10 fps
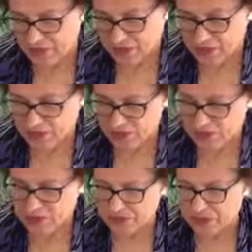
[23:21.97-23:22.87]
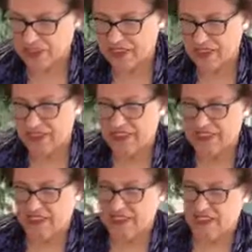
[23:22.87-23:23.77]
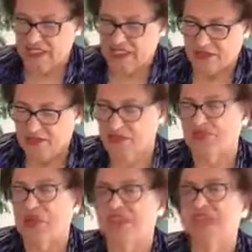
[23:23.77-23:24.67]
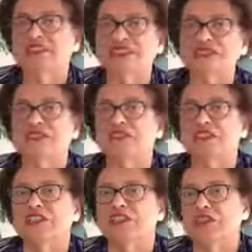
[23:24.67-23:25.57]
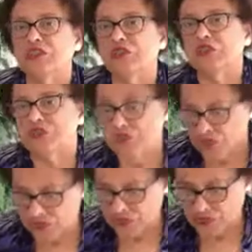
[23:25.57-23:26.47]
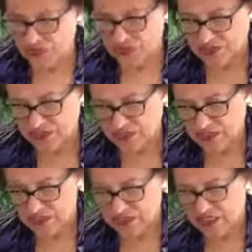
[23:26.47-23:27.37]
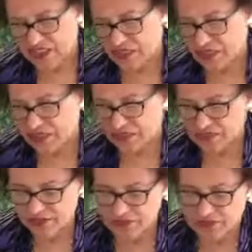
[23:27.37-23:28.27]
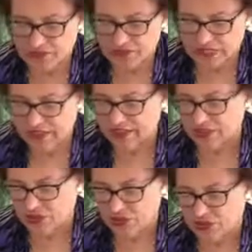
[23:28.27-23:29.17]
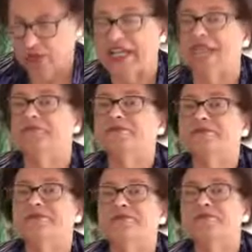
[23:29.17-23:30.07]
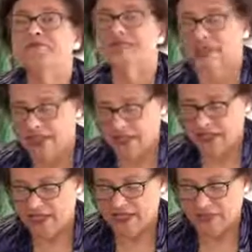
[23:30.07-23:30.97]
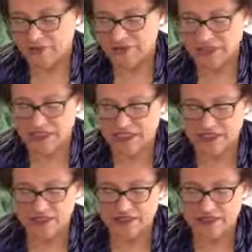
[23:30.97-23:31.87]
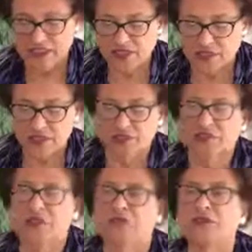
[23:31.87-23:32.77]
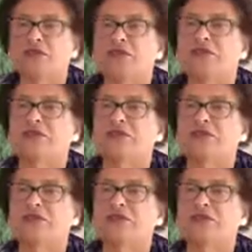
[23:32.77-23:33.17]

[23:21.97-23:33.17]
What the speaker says: her bedroom, and I was a relatively new true student, and I wanted her pain to go away. I had been sitting with her in her room.